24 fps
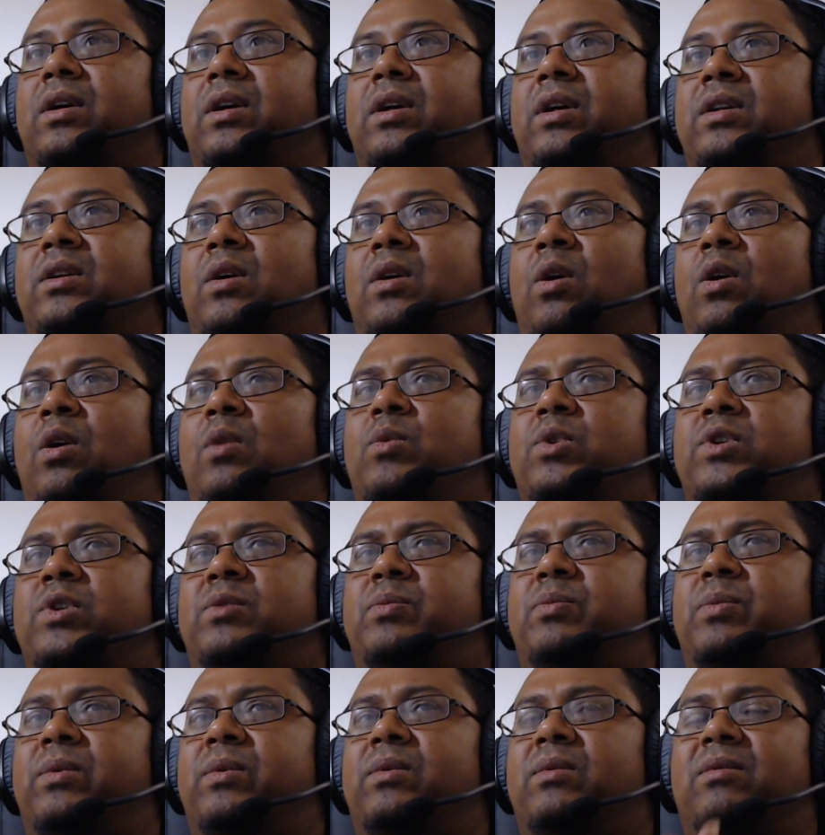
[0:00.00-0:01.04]
It
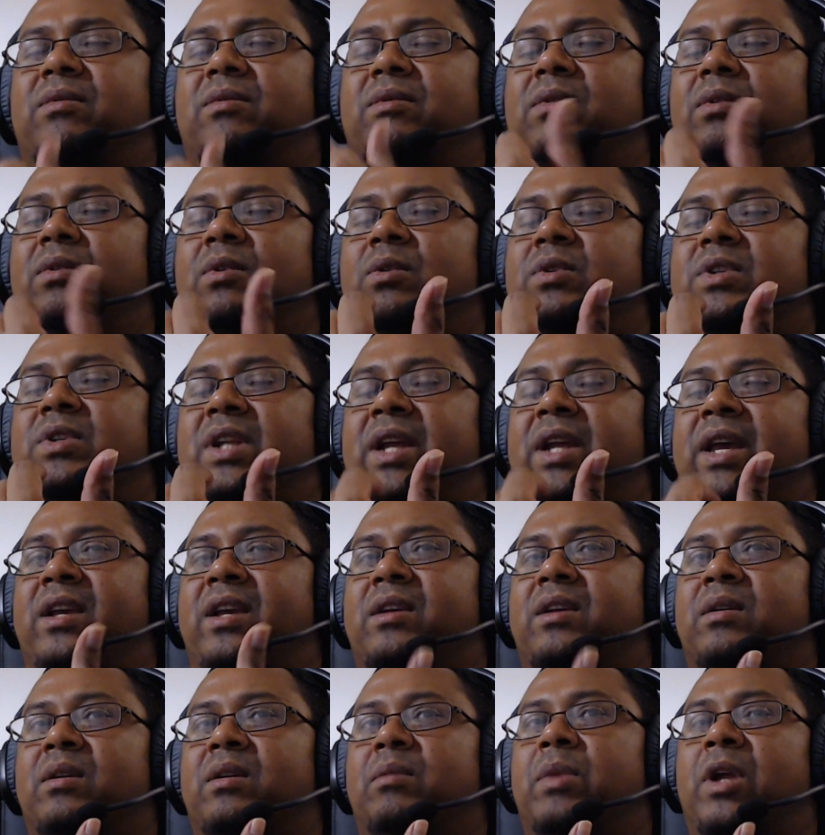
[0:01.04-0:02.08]
almost looks
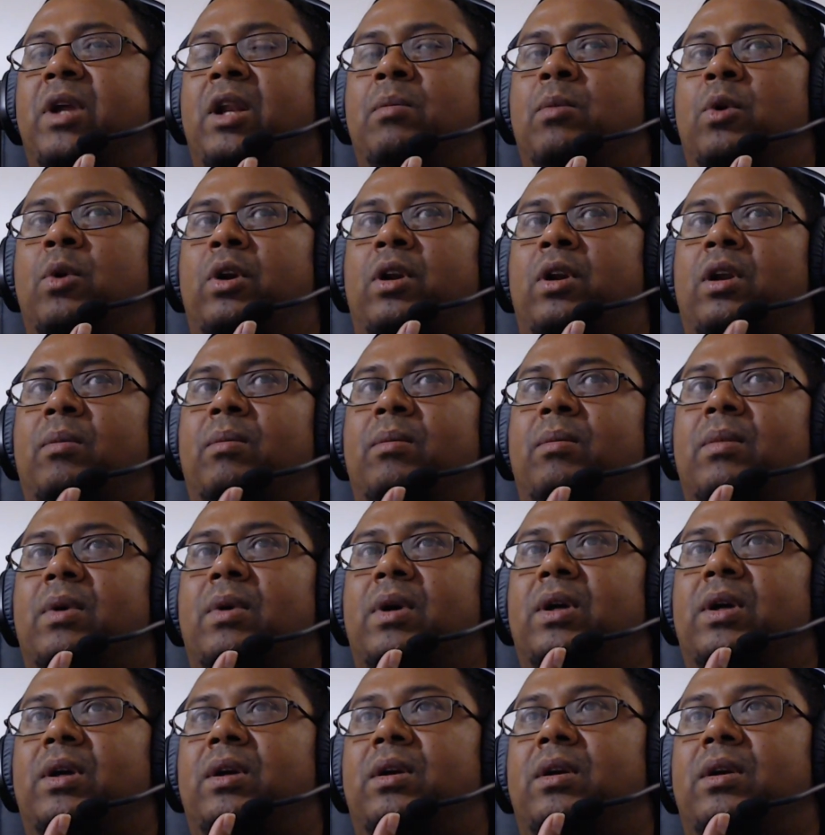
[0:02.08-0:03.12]
like a bell bottom.
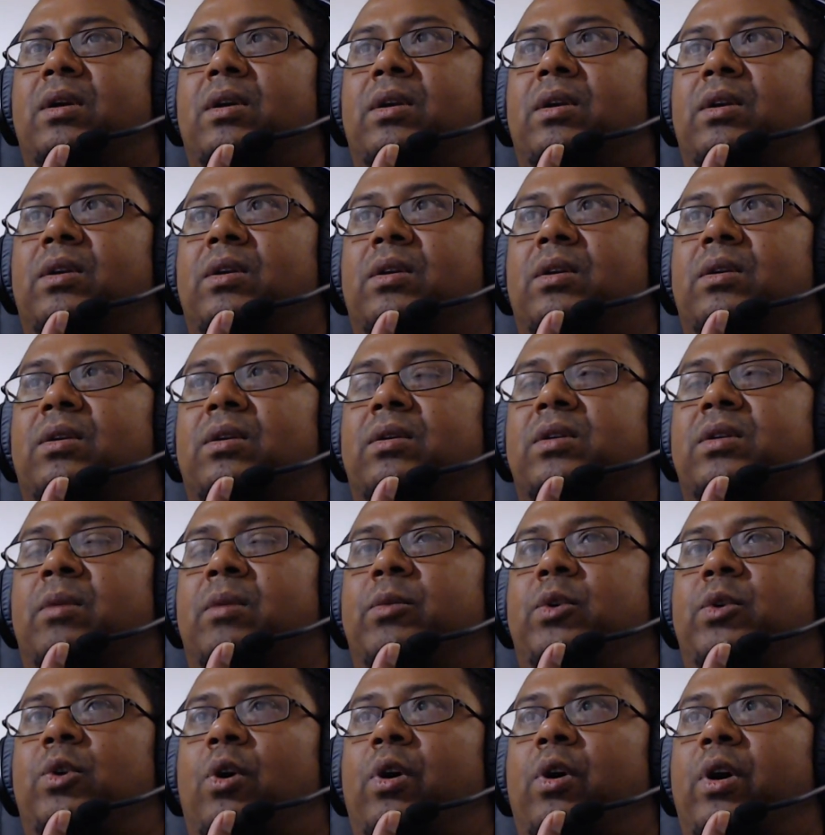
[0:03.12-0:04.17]

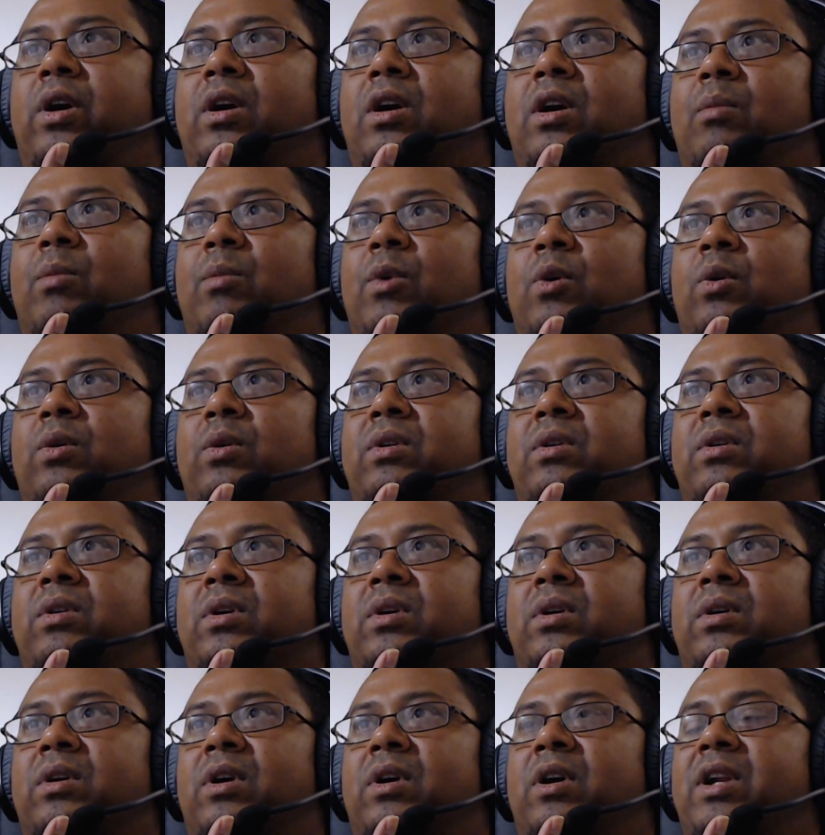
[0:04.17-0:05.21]
I'm talking about
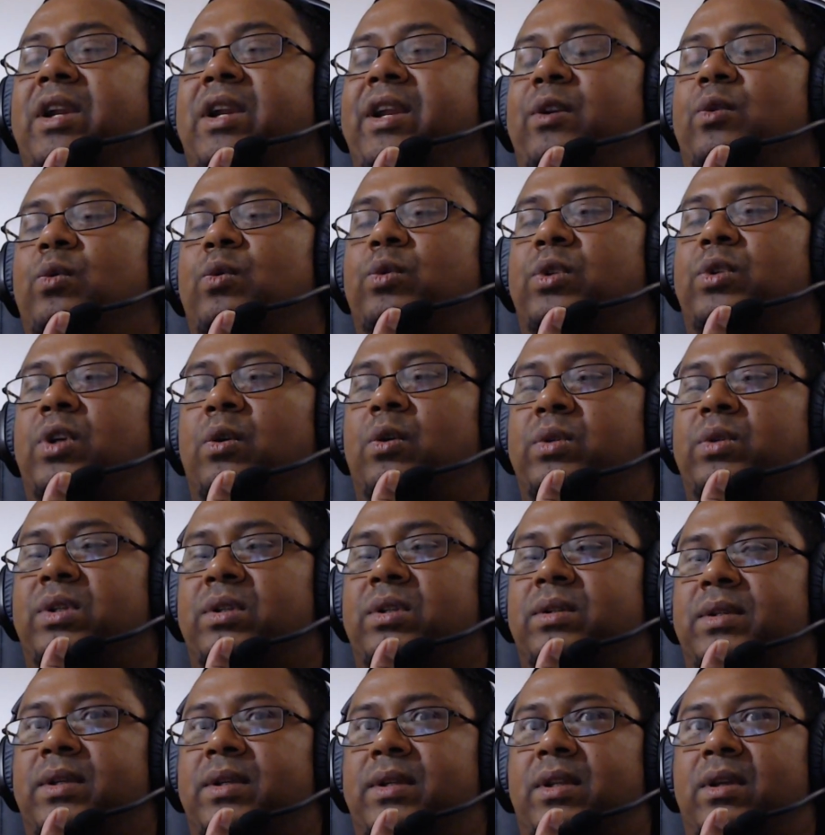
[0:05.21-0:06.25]
the early
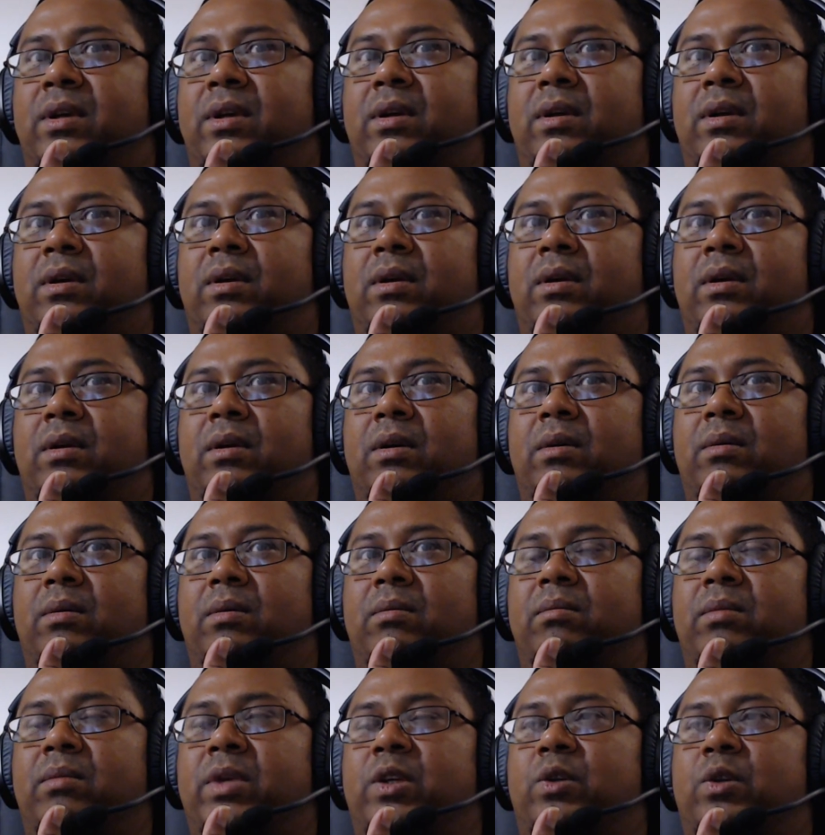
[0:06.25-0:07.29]
2000s and the
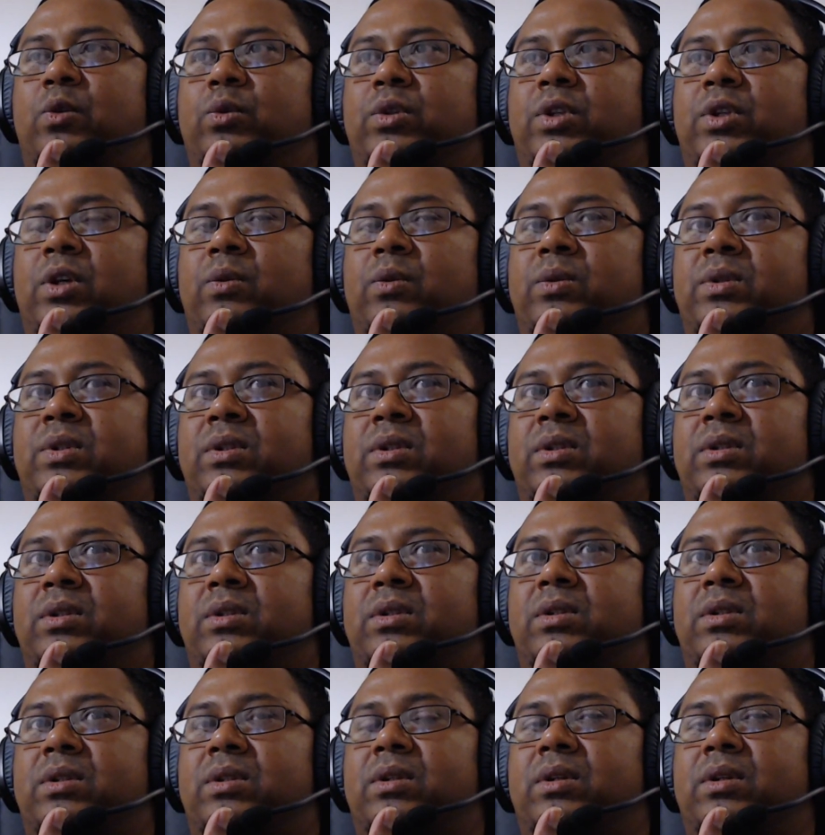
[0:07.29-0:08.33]
mid
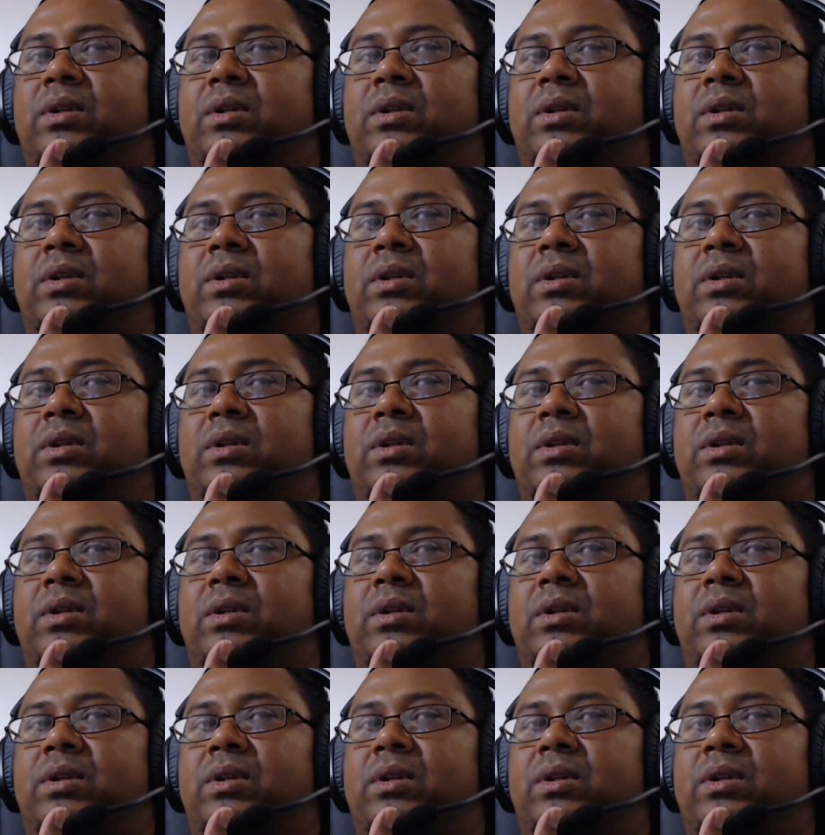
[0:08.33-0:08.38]
2000s.